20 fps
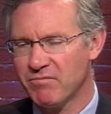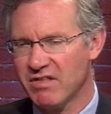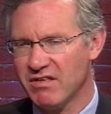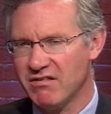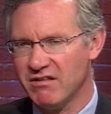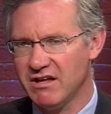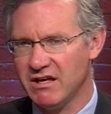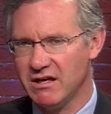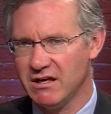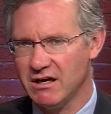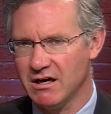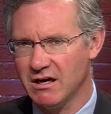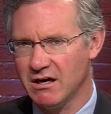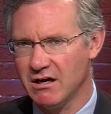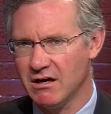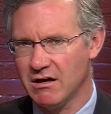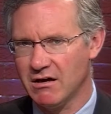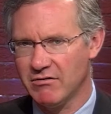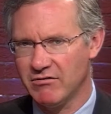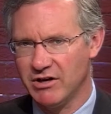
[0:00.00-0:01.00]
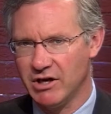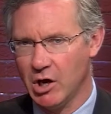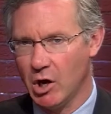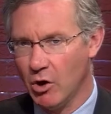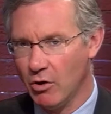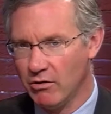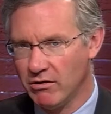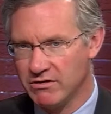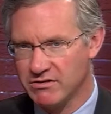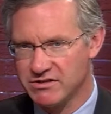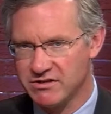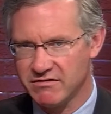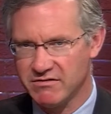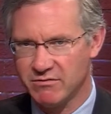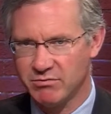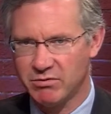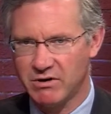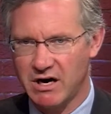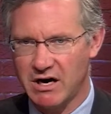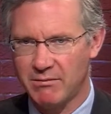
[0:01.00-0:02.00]
The owners of
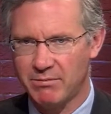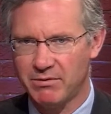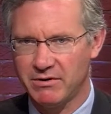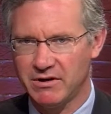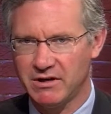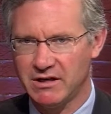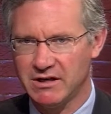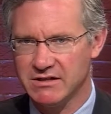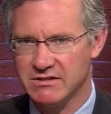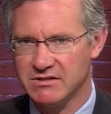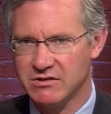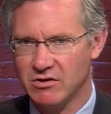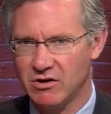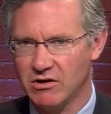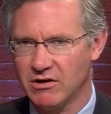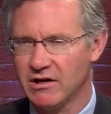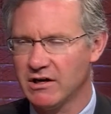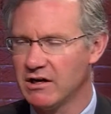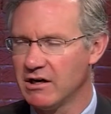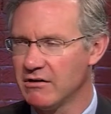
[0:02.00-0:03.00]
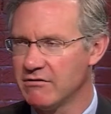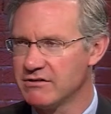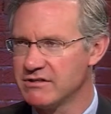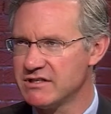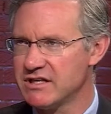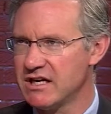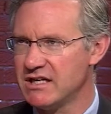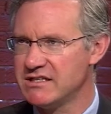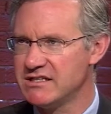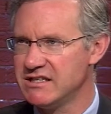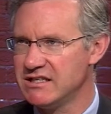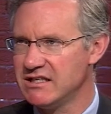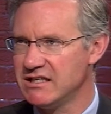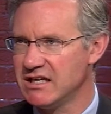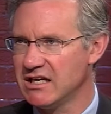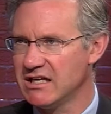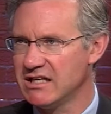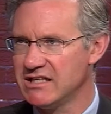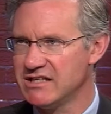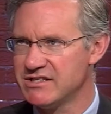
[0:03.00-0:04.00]
the property, as long ago as
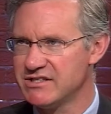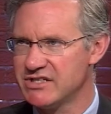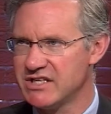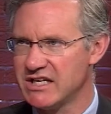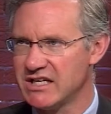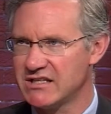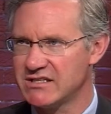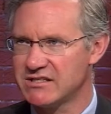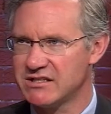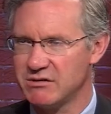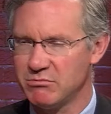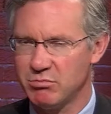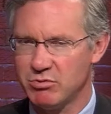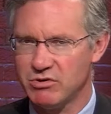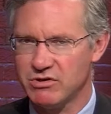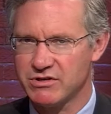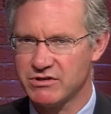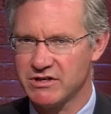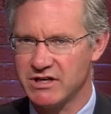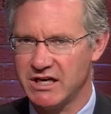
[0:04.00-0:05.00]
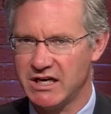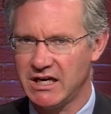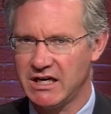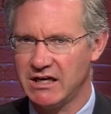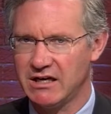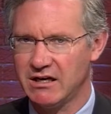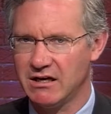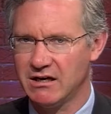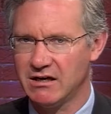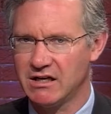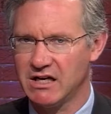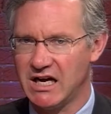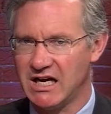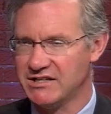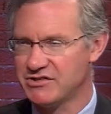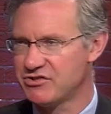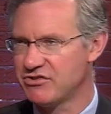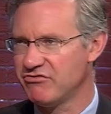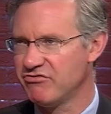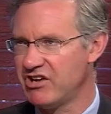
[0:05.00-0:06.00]
1996, had put a
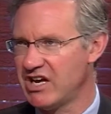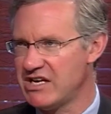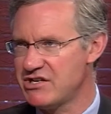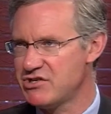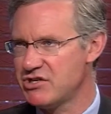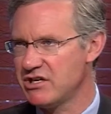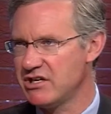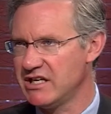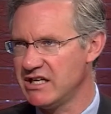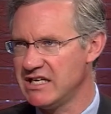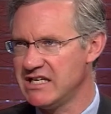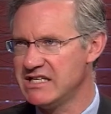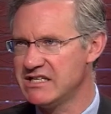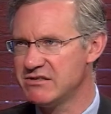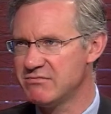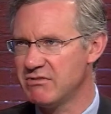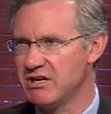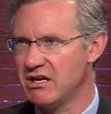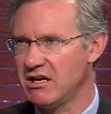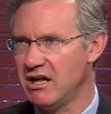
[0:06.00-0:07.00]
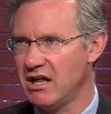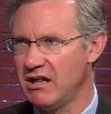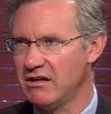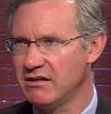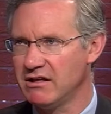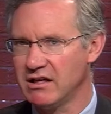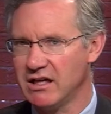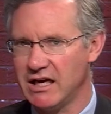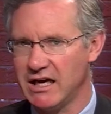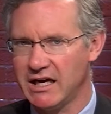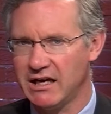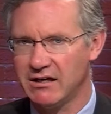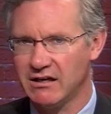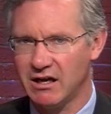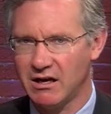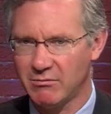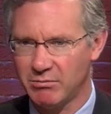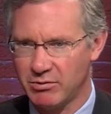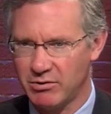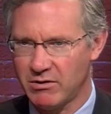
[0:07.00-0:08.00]
conservation easement on the land
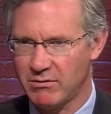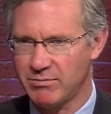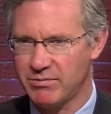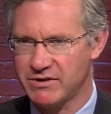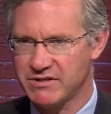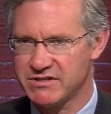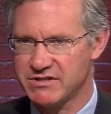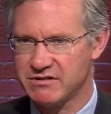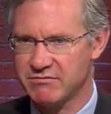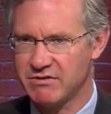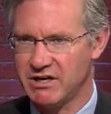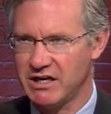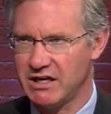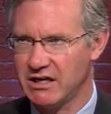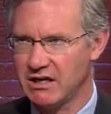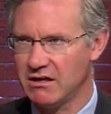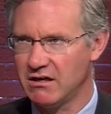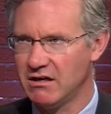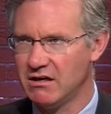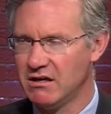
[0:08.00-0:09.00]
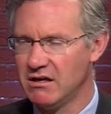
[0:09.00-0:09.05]
on purpose to make it